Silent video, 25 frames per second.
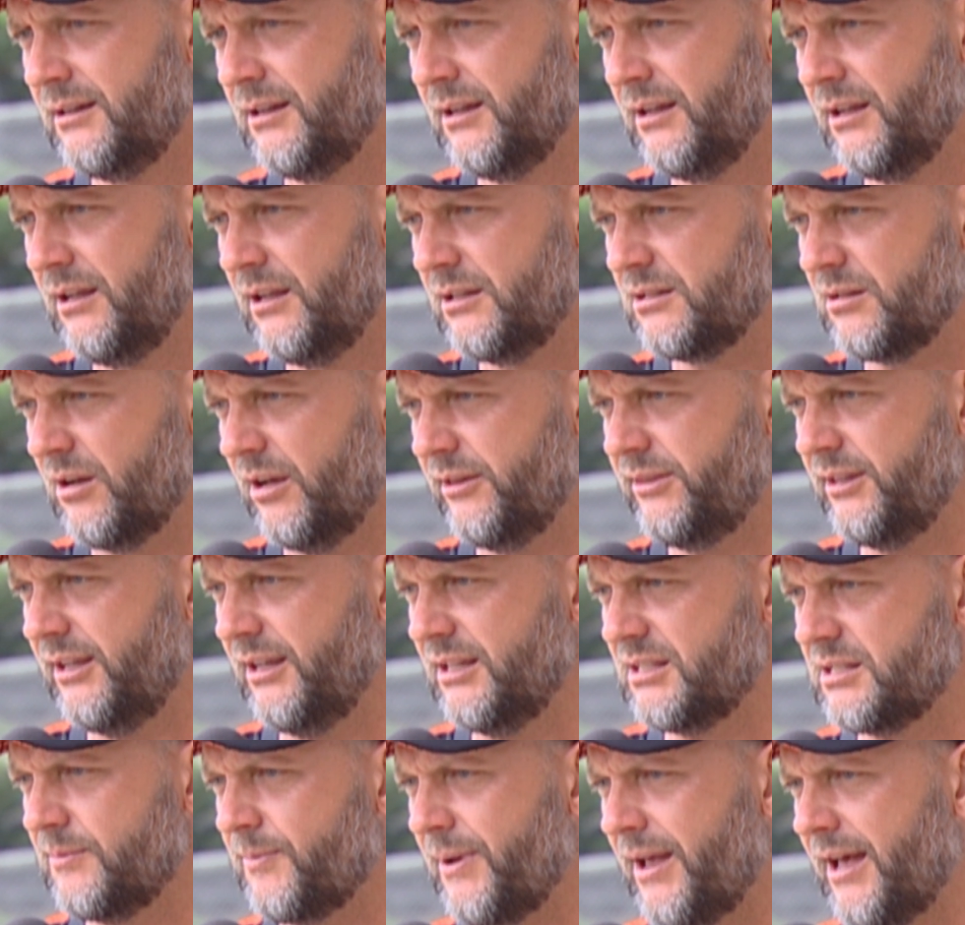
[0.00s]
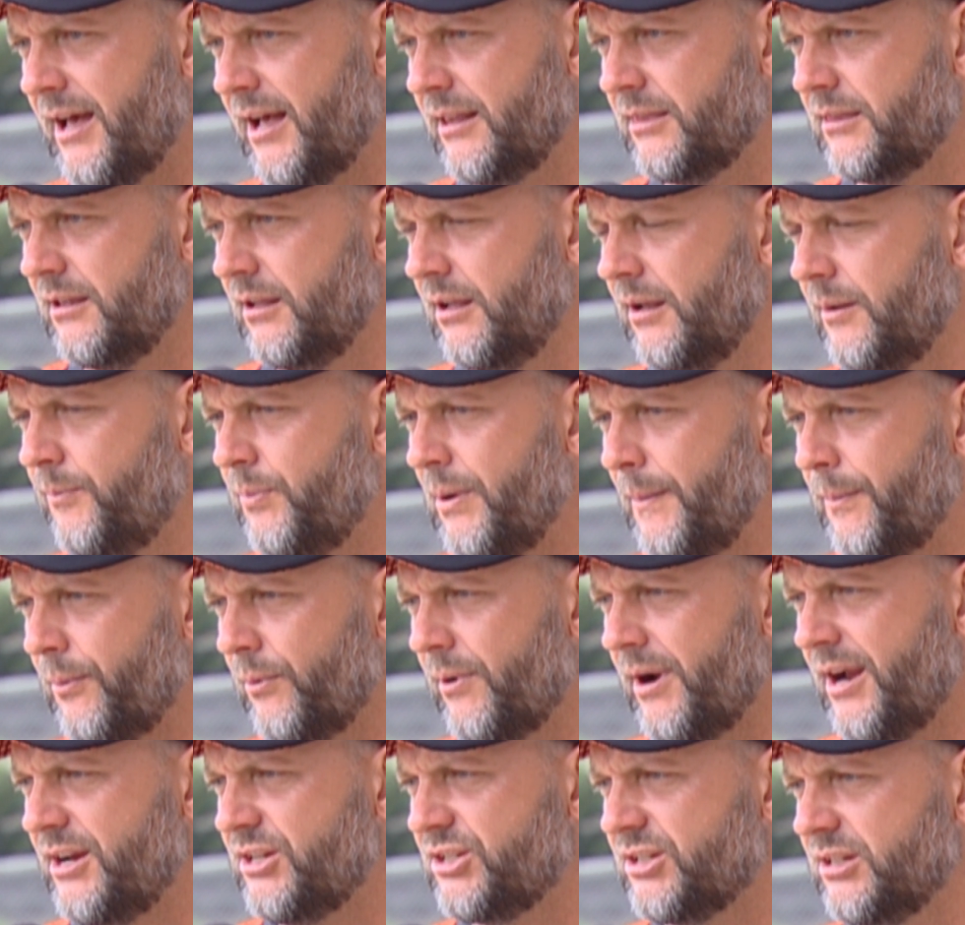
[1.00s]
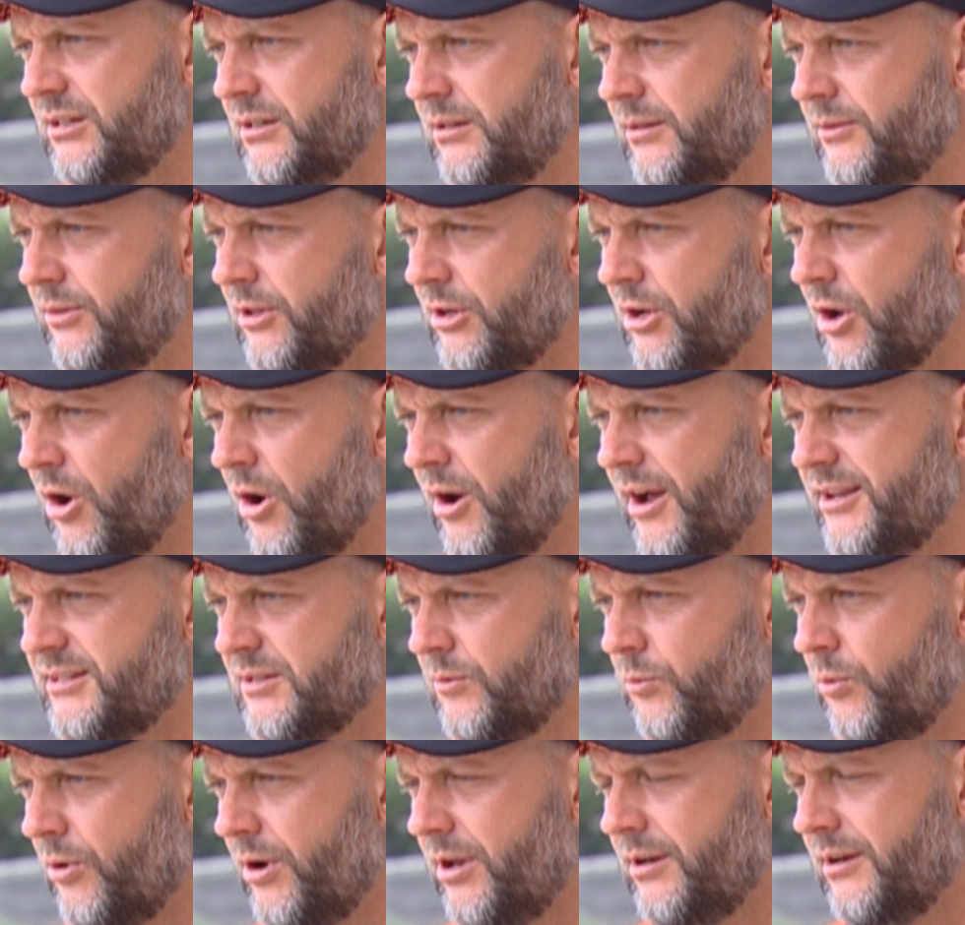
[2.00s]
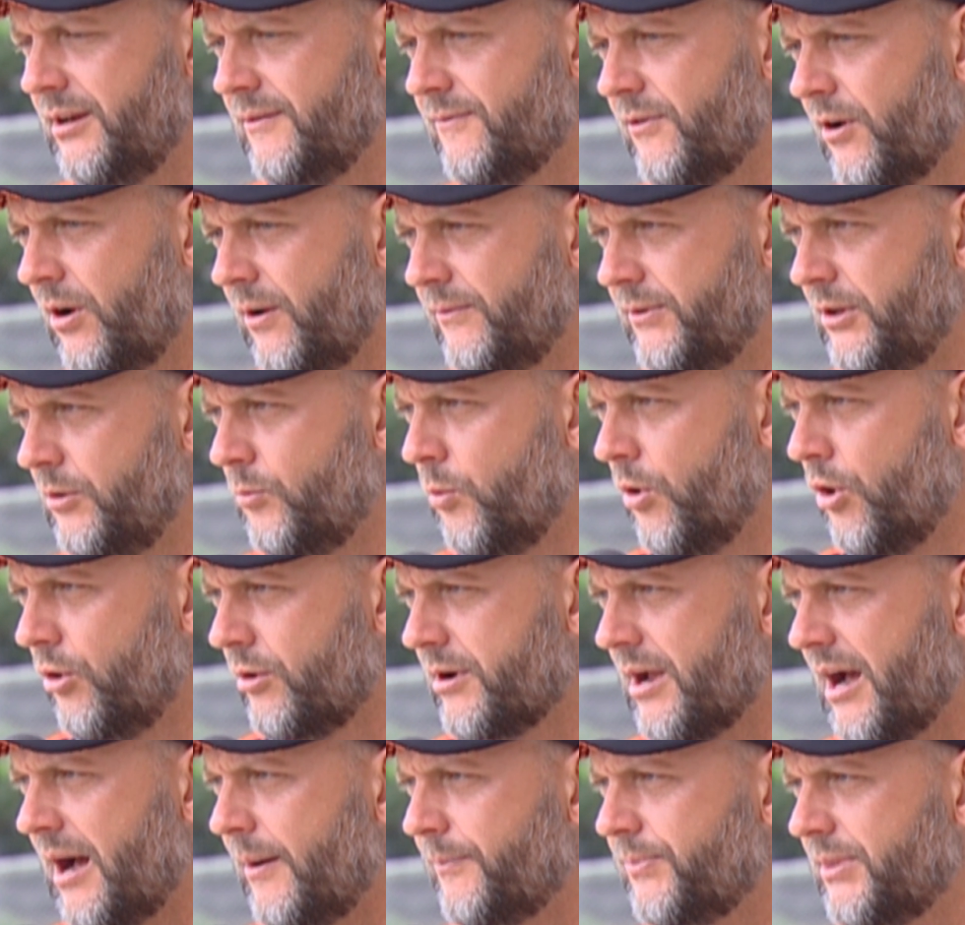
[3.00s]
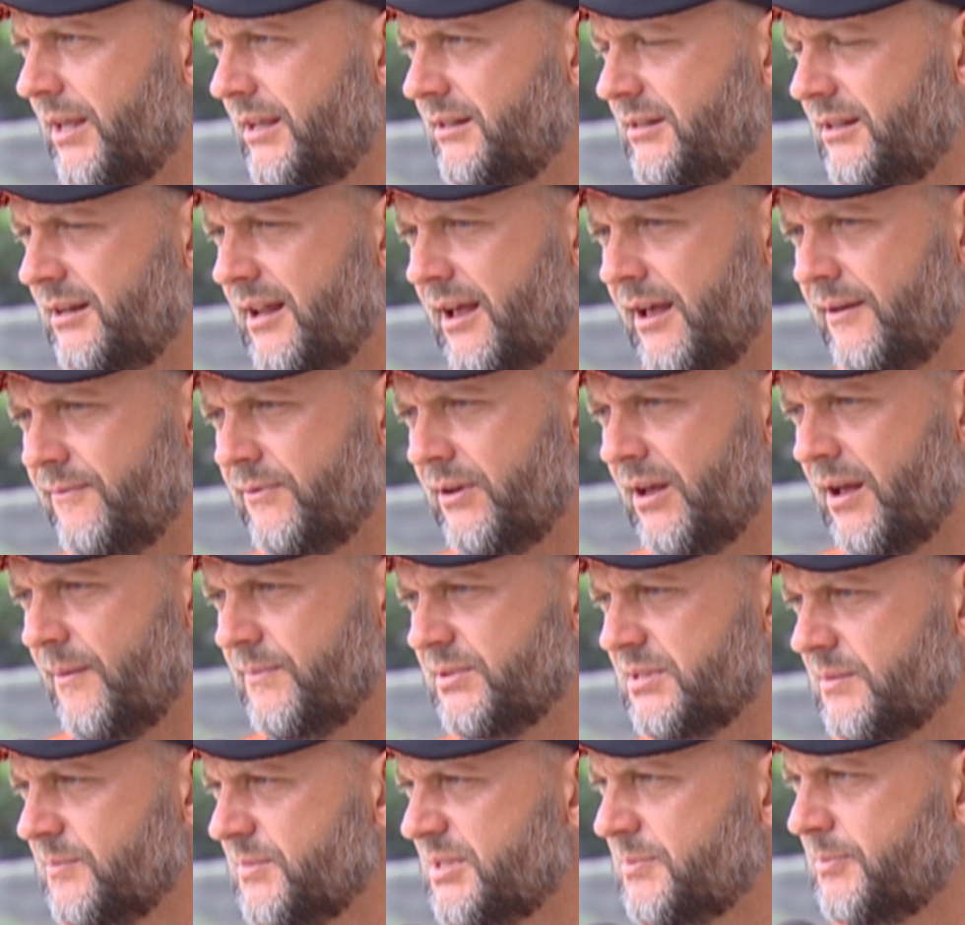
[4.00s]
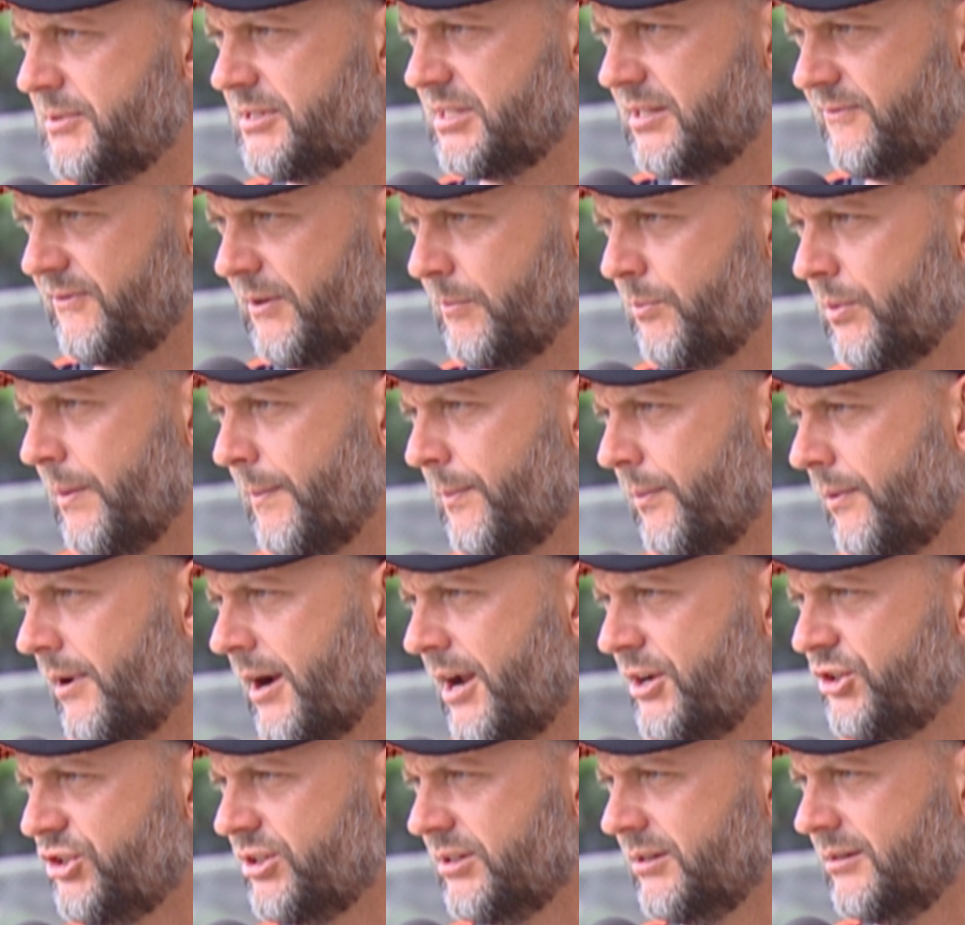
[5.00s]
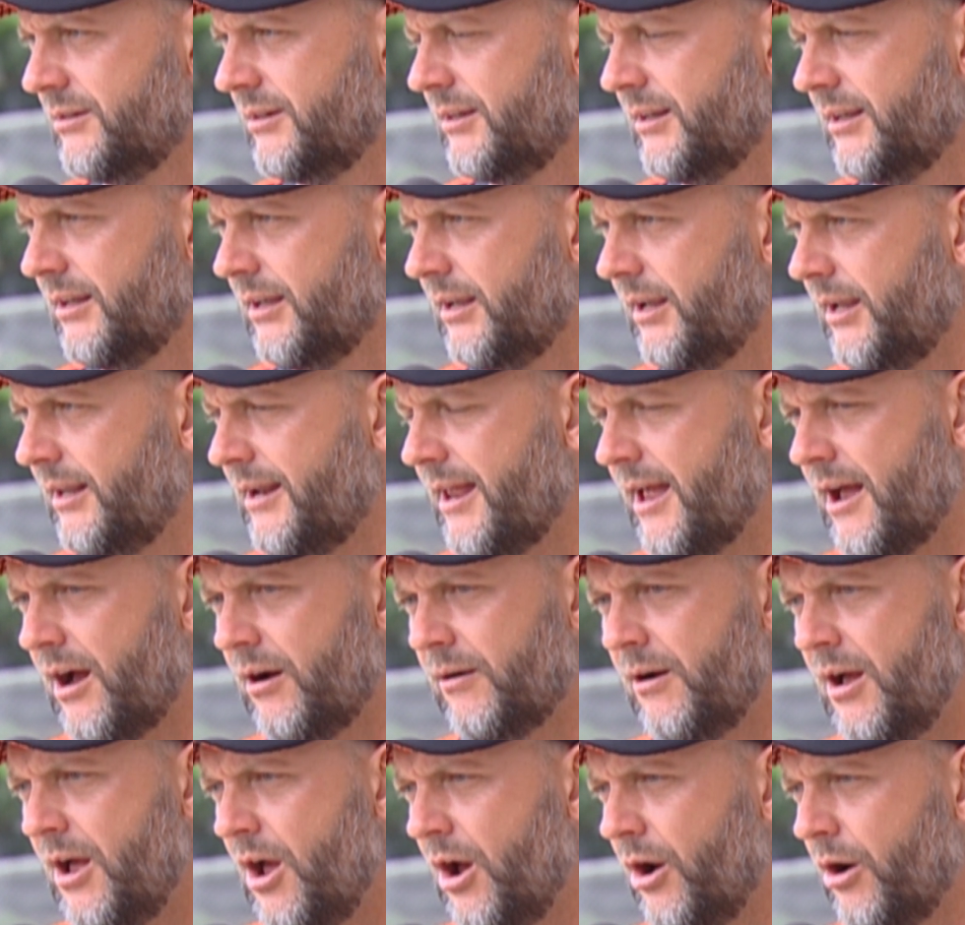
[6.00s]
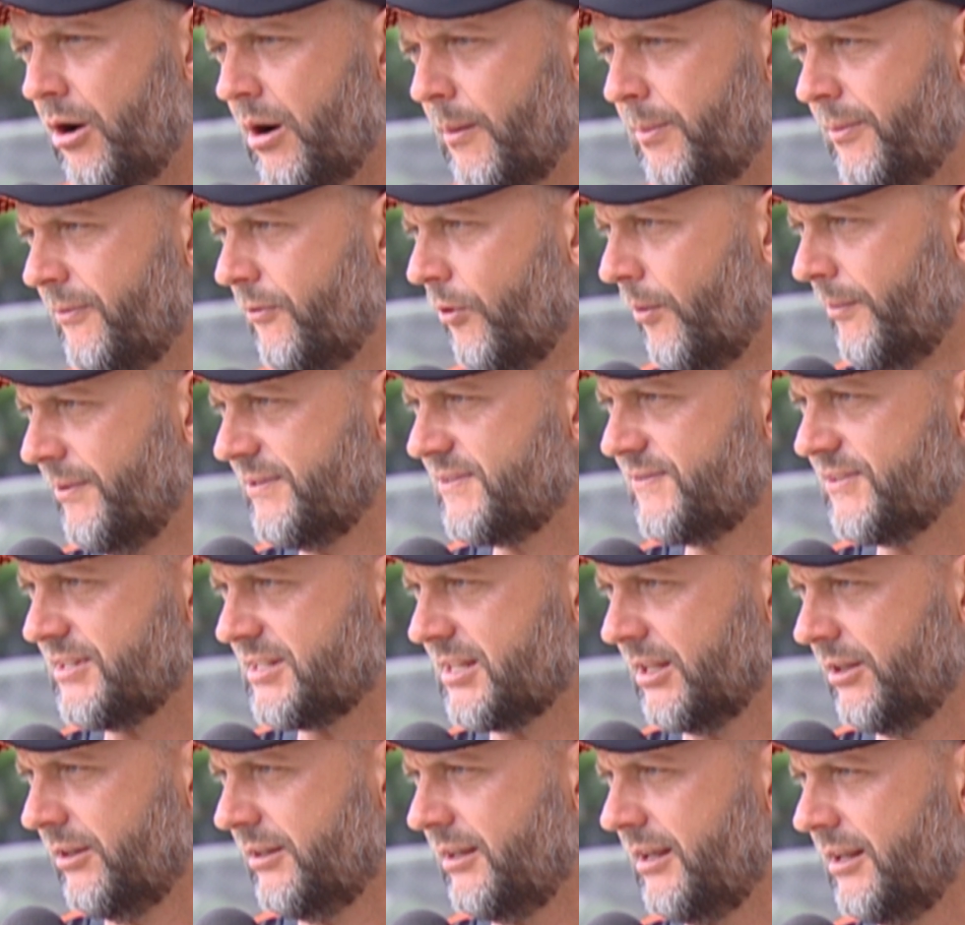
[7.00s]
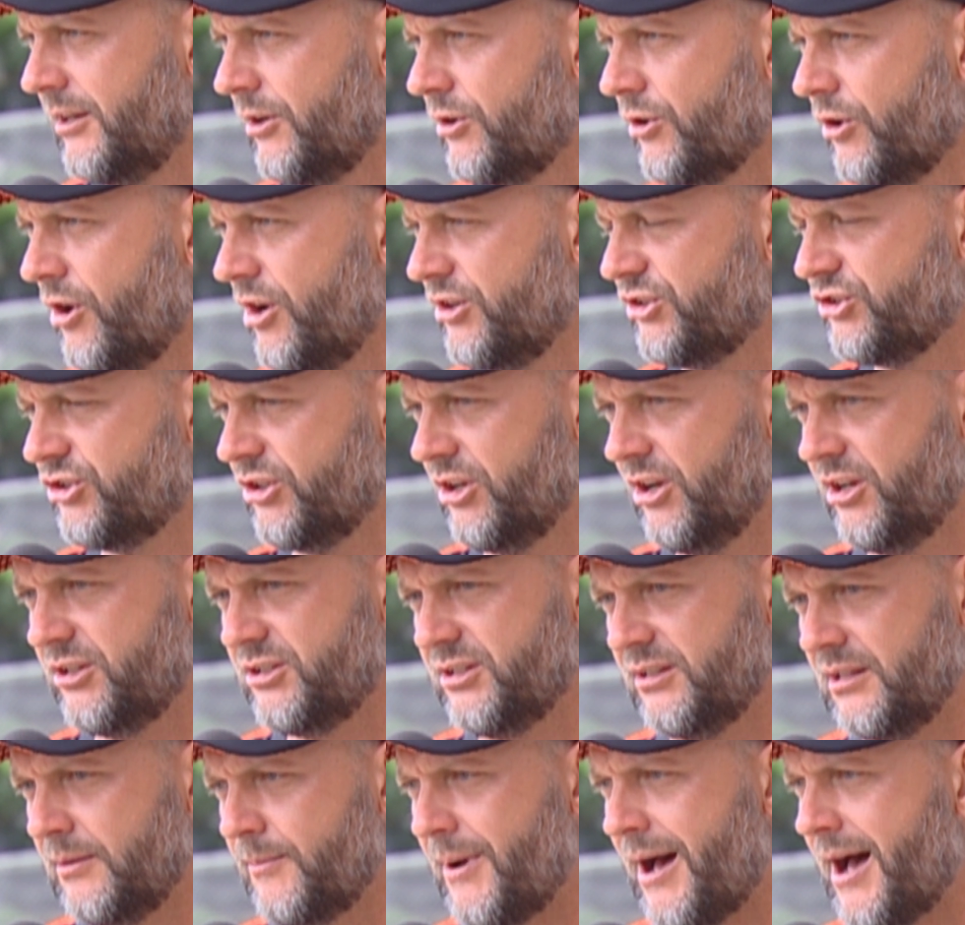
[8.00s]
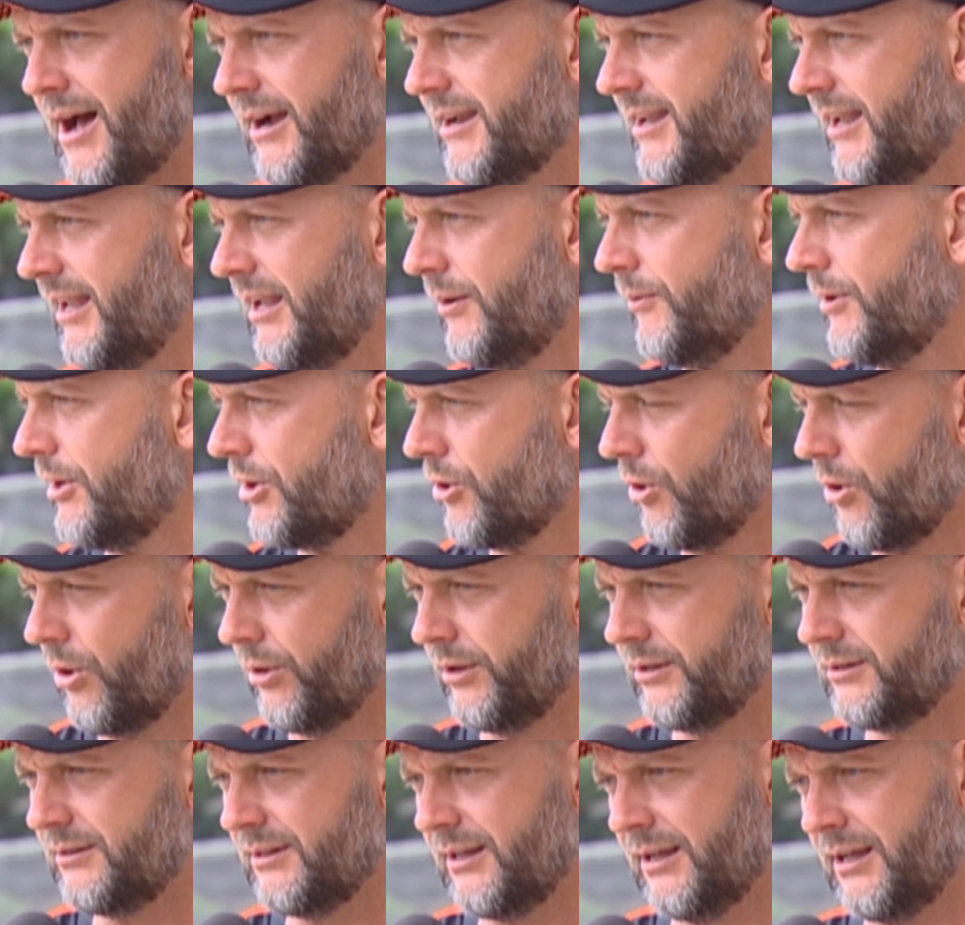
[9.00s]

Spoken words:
So I think it's about preparation. The guys that weren't involved in the World Cup, they did have some specific preparation in our high performance facility in Christchurch, in the Marquee we call it.